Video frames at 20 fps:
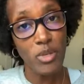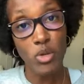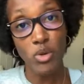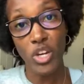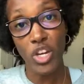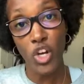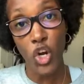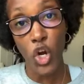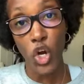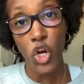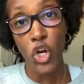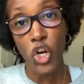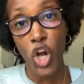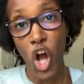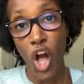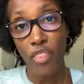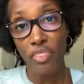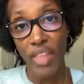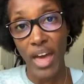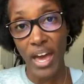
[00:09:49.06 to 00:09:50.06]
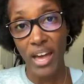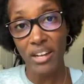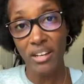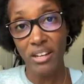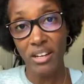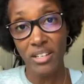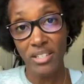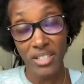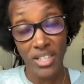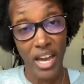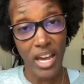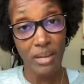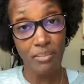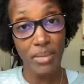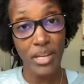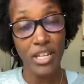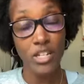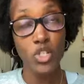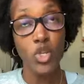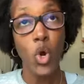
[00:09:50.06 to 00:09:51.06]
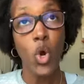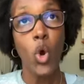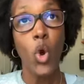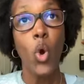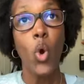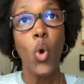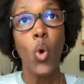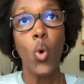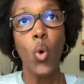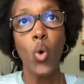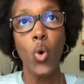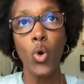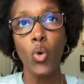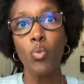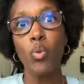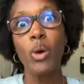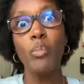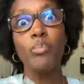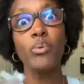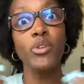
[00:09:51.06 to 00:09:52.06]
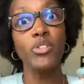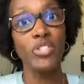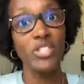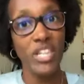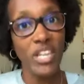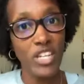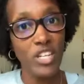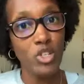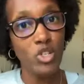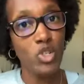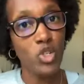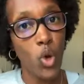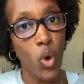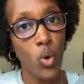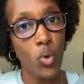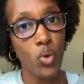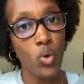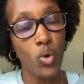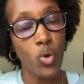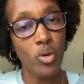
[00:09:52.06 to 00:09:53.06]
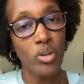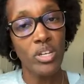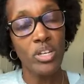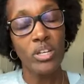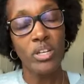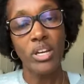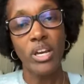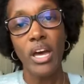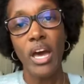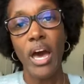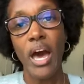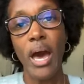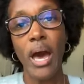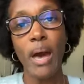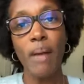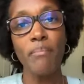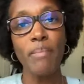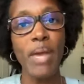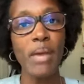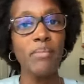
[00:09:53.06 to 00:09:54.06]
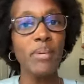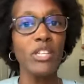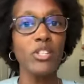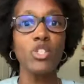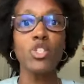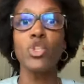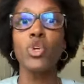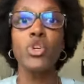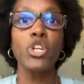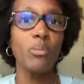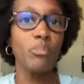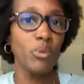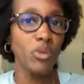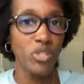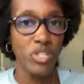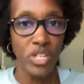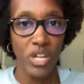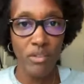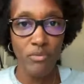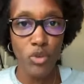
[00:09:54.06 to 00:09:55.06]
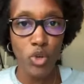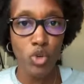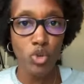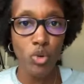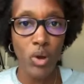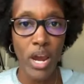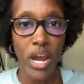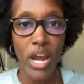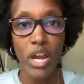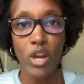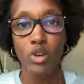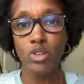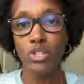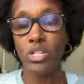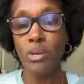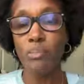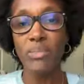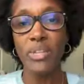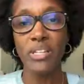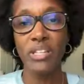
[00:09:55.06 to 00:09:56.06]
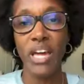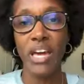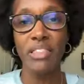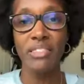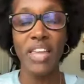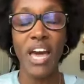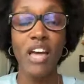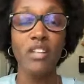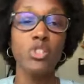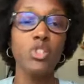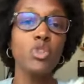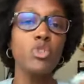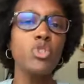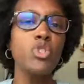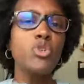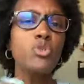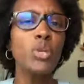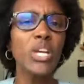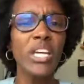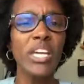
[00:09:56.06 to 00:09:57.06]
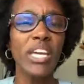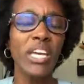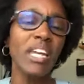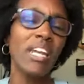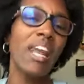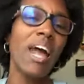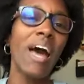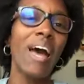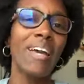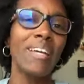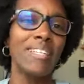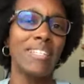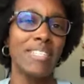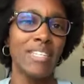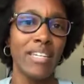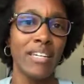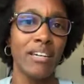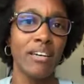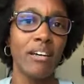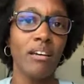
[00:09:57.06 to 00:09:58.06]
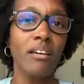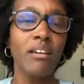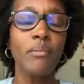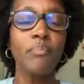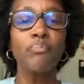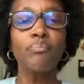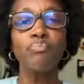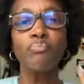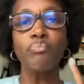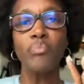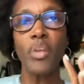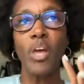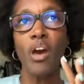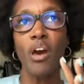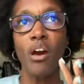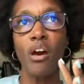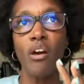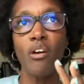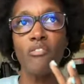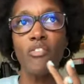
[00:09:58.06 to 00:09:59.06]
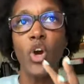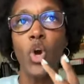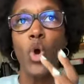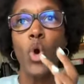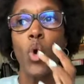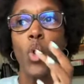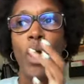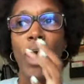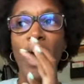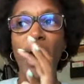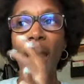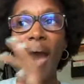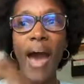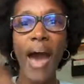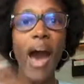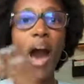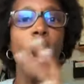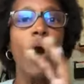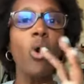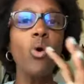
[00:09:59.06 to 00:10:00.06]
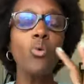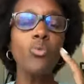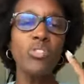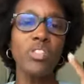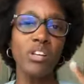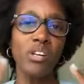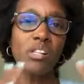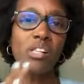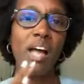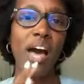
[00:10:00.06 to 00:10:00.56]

you can earn on that assignment, or what percentage total Maybe it's 30% of your grade or something like that. So you can get an idea of how the